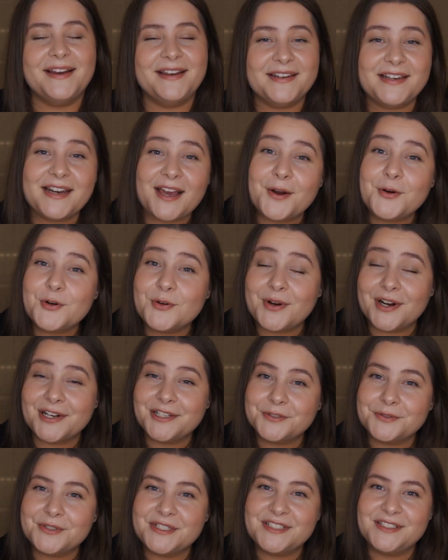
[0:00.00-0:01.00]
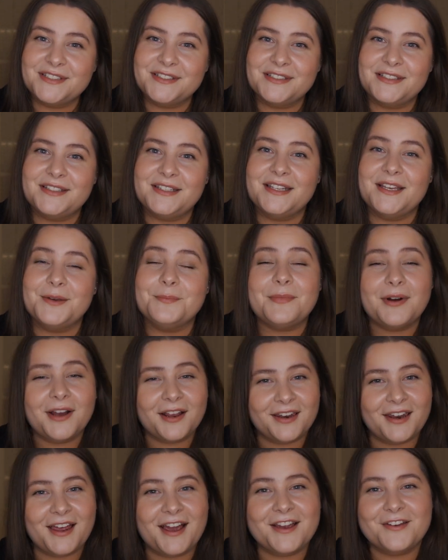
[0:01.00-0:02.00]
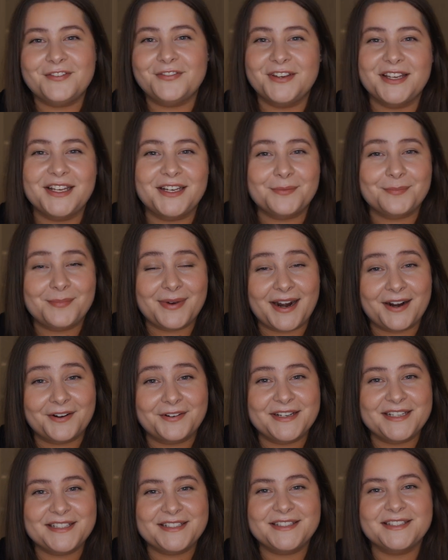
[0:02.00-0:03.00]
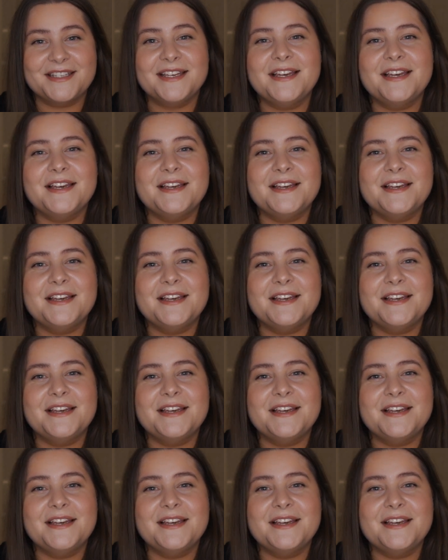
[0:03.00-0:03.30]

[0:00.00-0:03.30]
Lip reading: and now quite recently my life in Paris.